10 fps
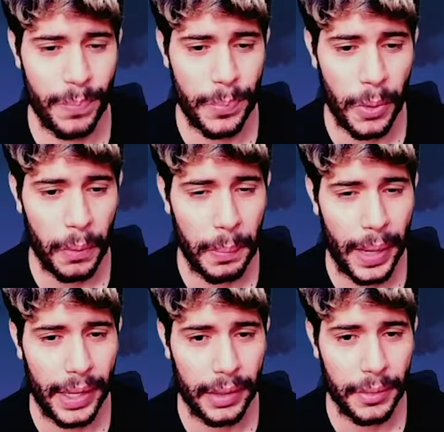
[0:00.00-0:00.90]

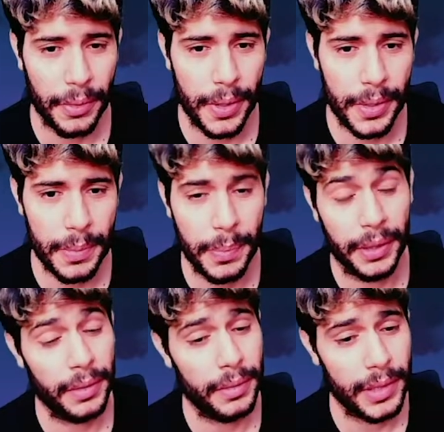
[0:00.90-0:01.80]
problematic for us.
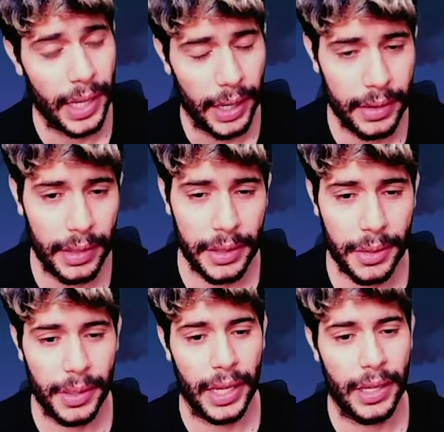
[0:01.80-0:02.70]
But yeah, they
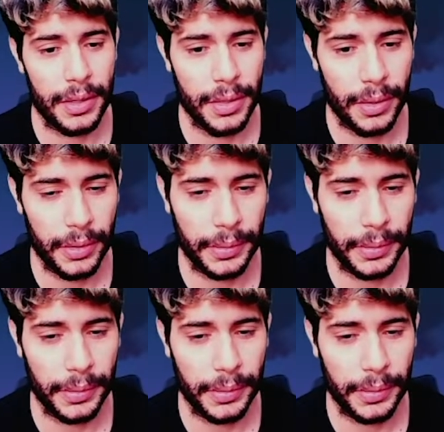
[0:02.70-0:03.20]
don't get it, so